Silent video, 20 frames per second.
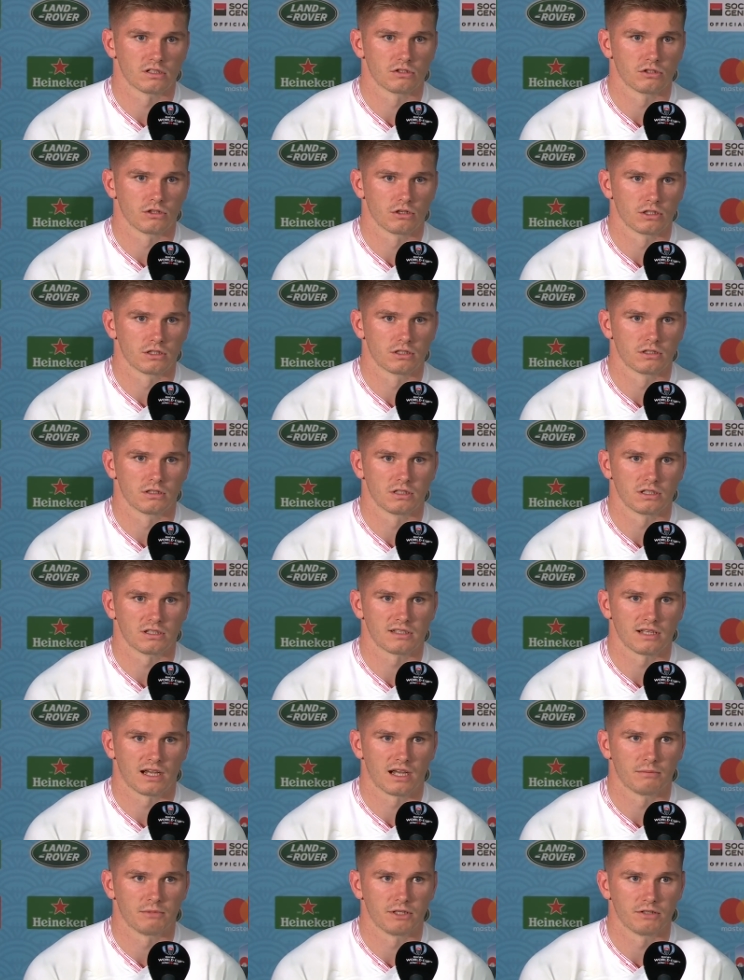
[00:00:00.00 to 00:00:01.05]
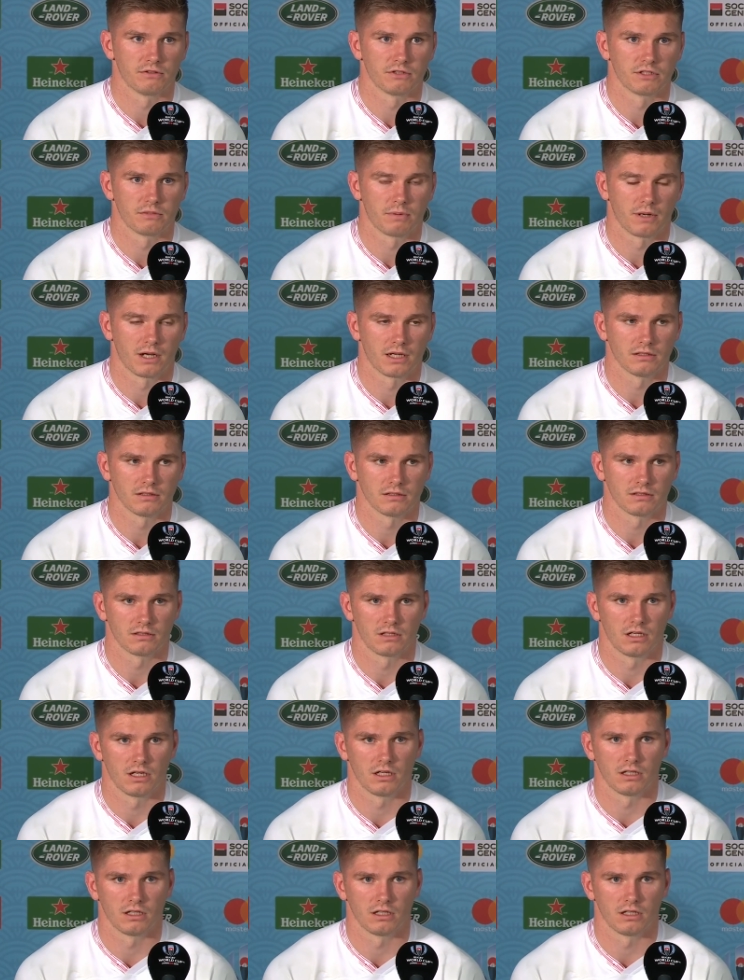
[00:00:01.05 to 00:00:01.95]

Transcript: has enjoyed its time here in Japan.